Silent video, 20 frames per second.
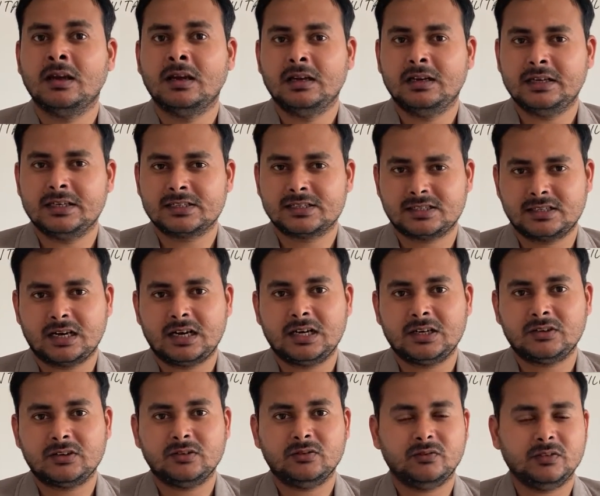Let's start
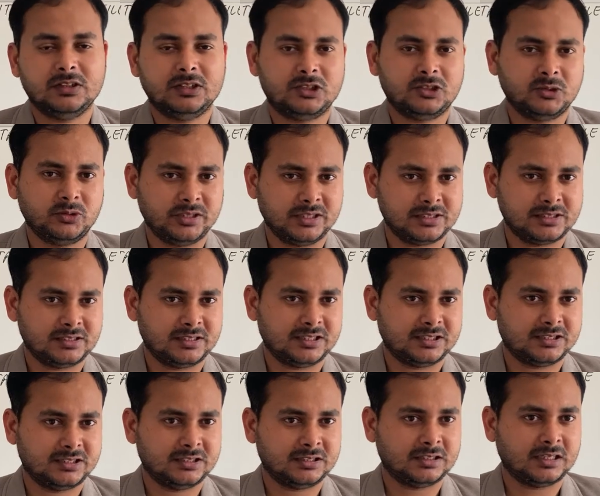with today's
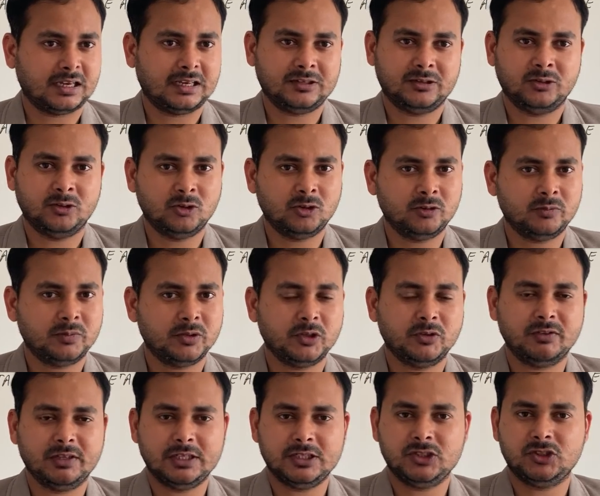session and hope you
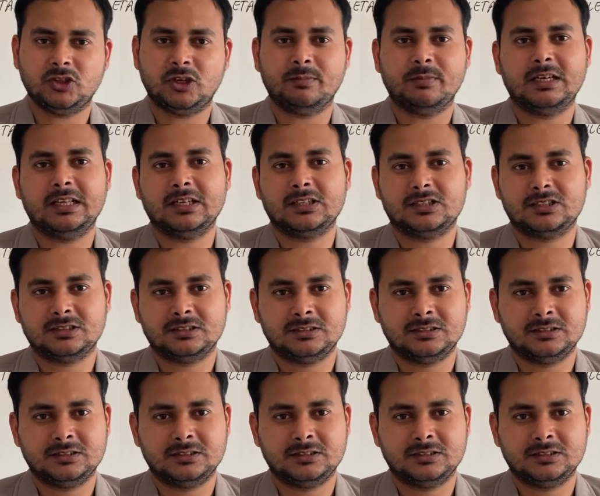will enjoy my lecture.